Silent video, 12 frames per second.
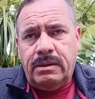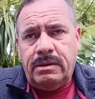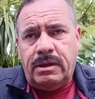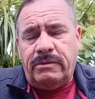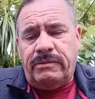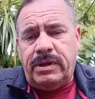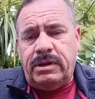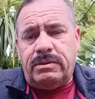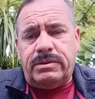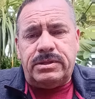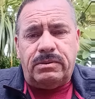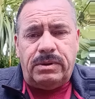Now the vineyard
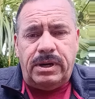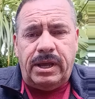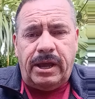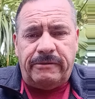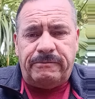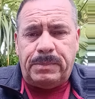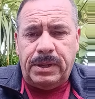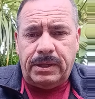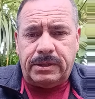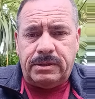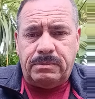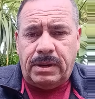was already half
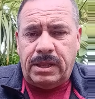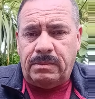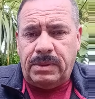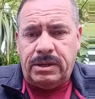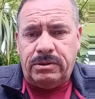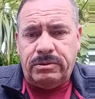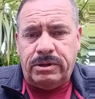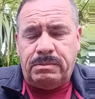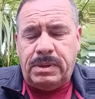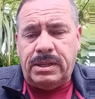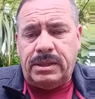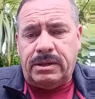picked by the man who had
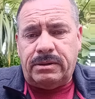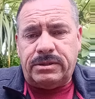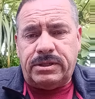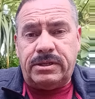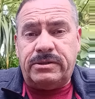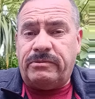been there since